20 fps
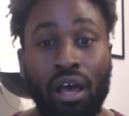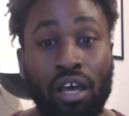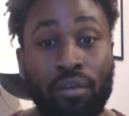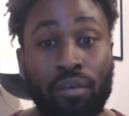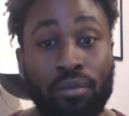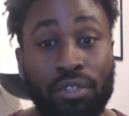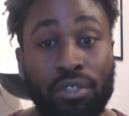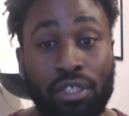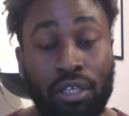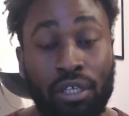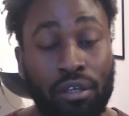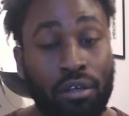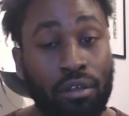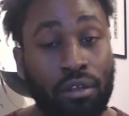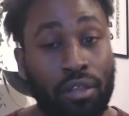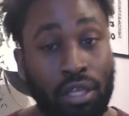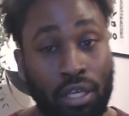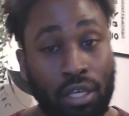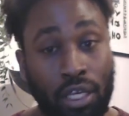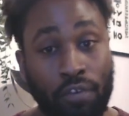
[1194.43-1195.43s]
So
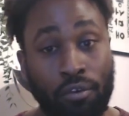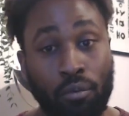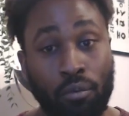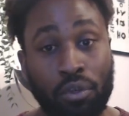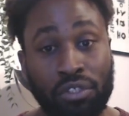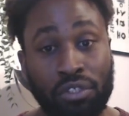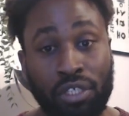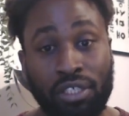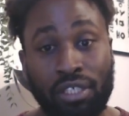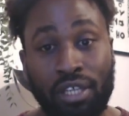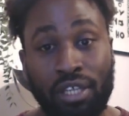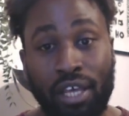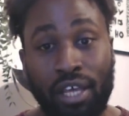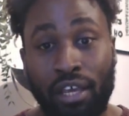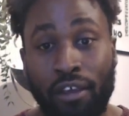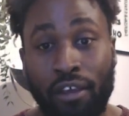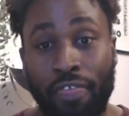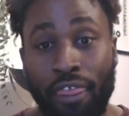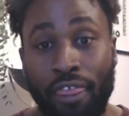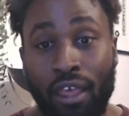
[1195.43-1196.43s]
thank you for watching
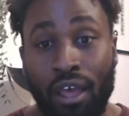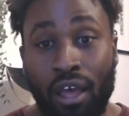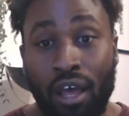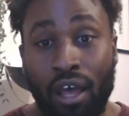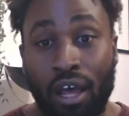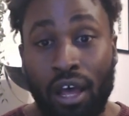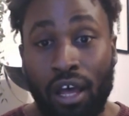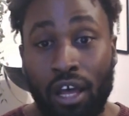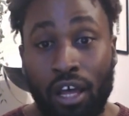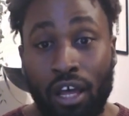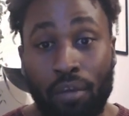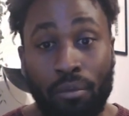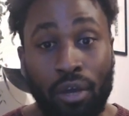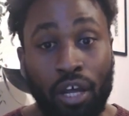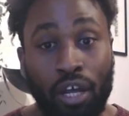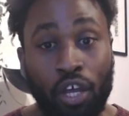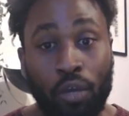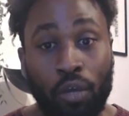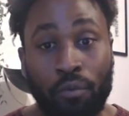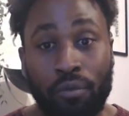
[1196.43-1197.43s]
today.
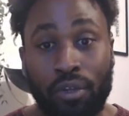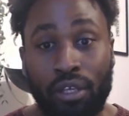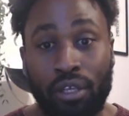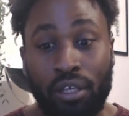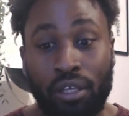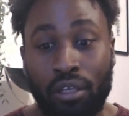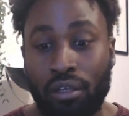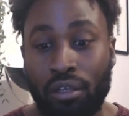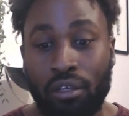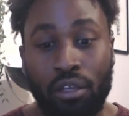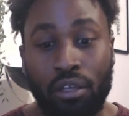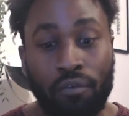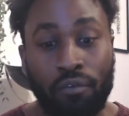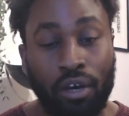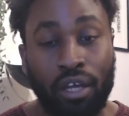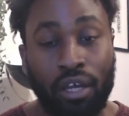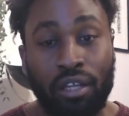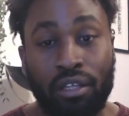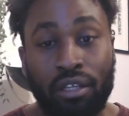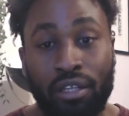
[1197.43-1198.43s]
Hopefully you
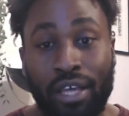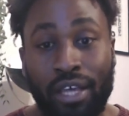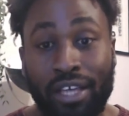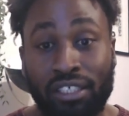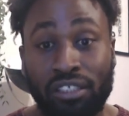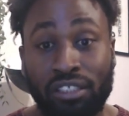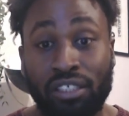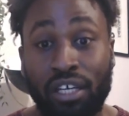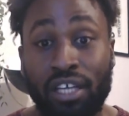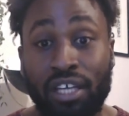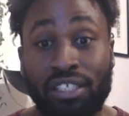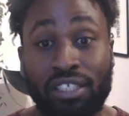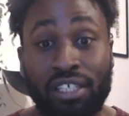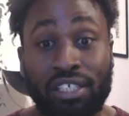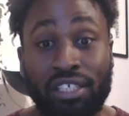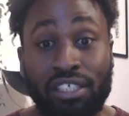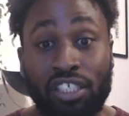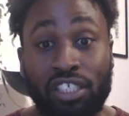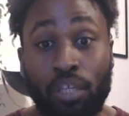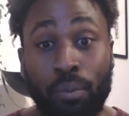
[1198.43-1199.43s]
find
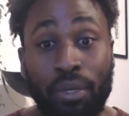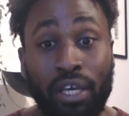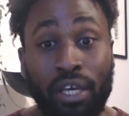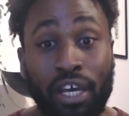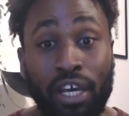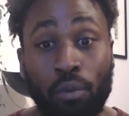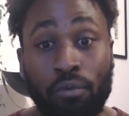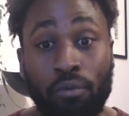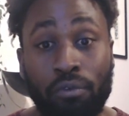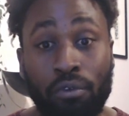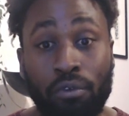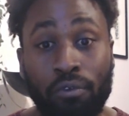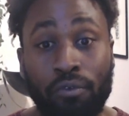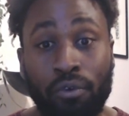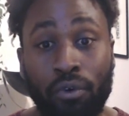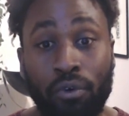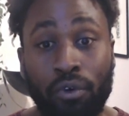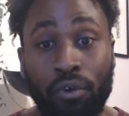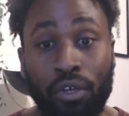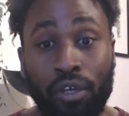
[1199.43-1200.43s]
exercises to be helpful
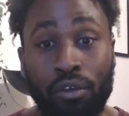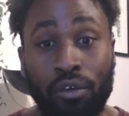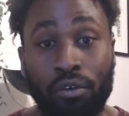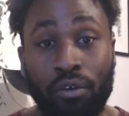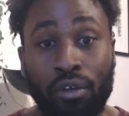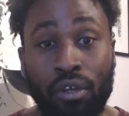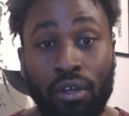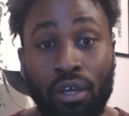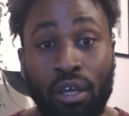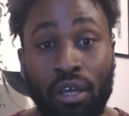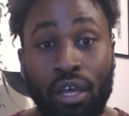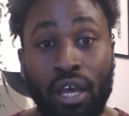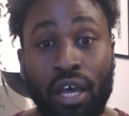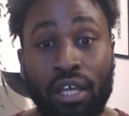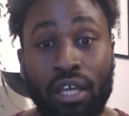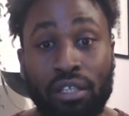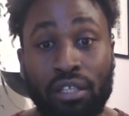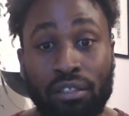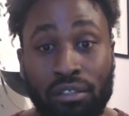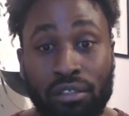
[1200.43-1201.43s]
for you,
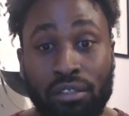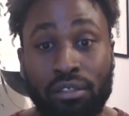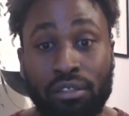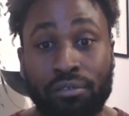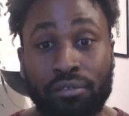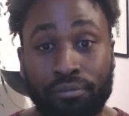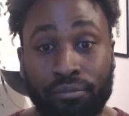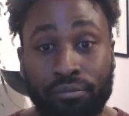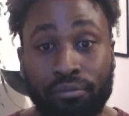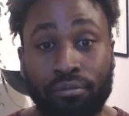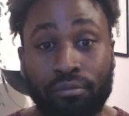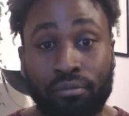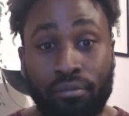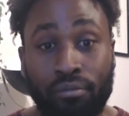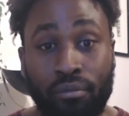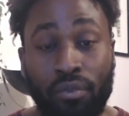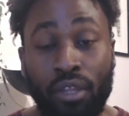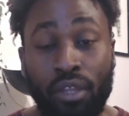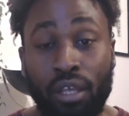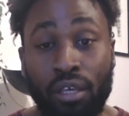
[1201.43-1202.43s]
and
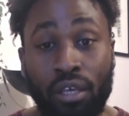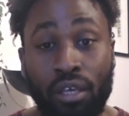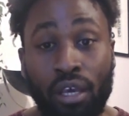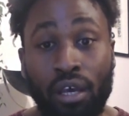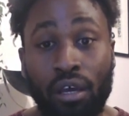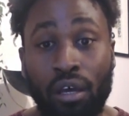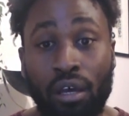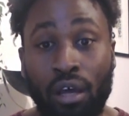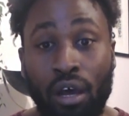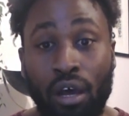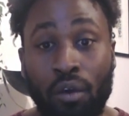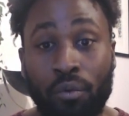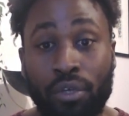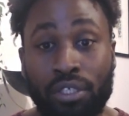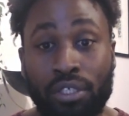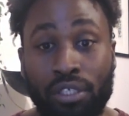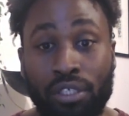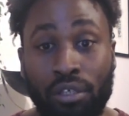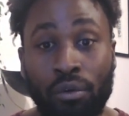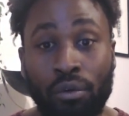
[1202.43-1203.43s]
yeah, I
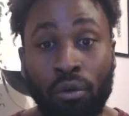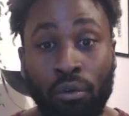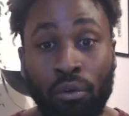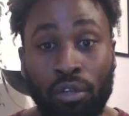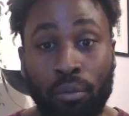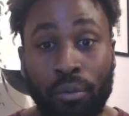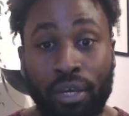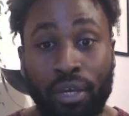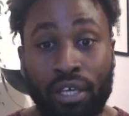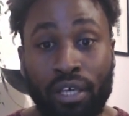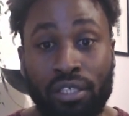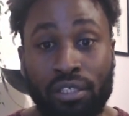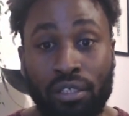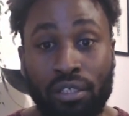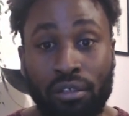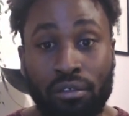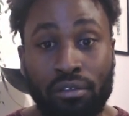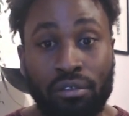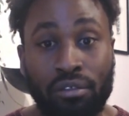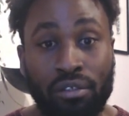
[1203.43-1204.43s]
wish you all the best
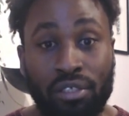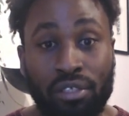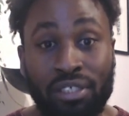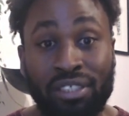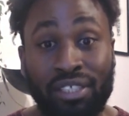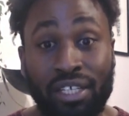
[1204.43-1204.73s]
and stay